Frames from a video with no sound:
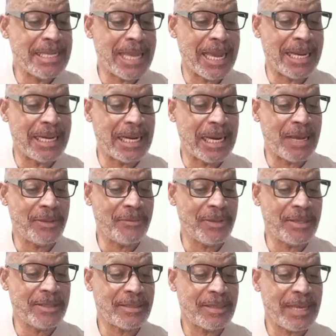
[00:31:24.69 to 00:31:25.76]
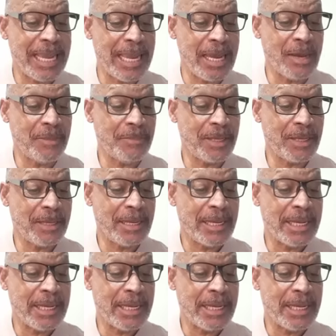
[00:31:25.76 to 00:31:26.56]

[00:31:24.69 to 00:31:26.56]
that loveth him,